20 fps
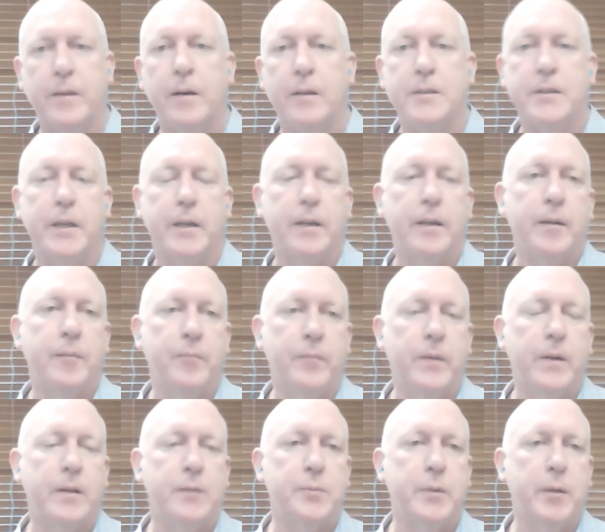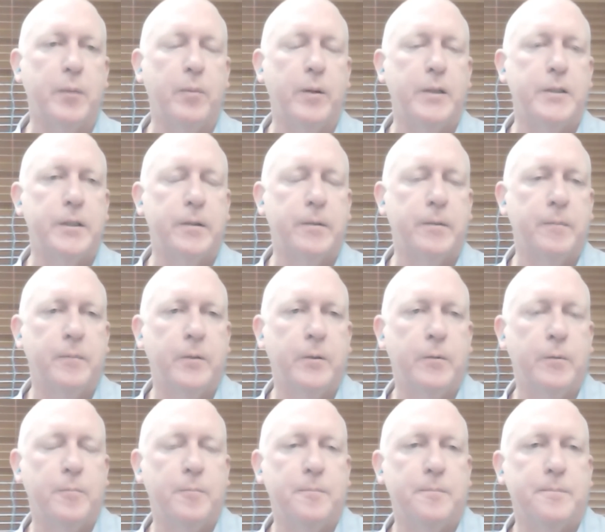exactly. No, it's been a pleasure, No.
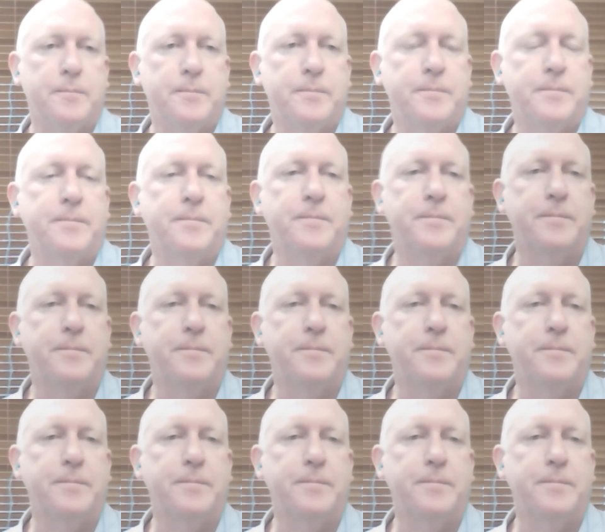All